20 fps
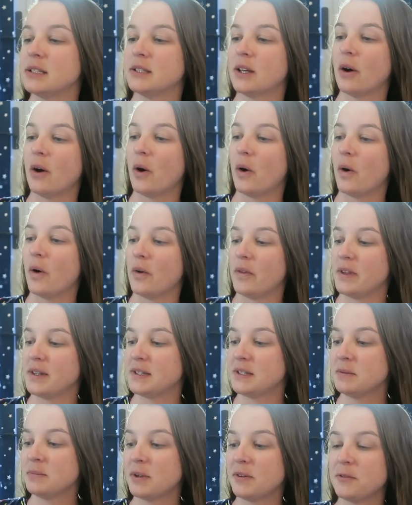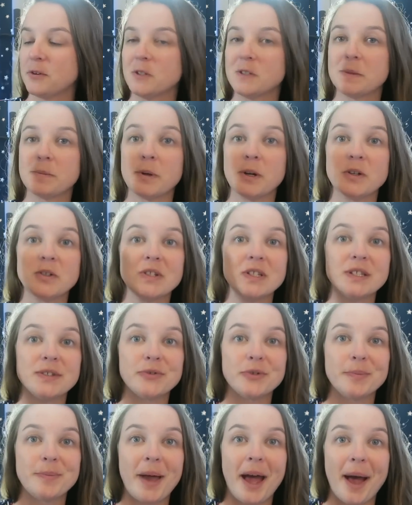So this is my first
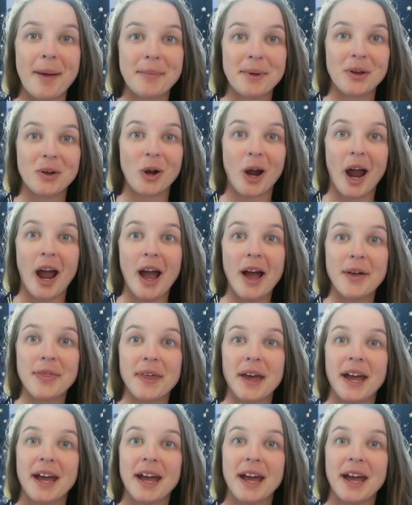purchase from Pat McGrath.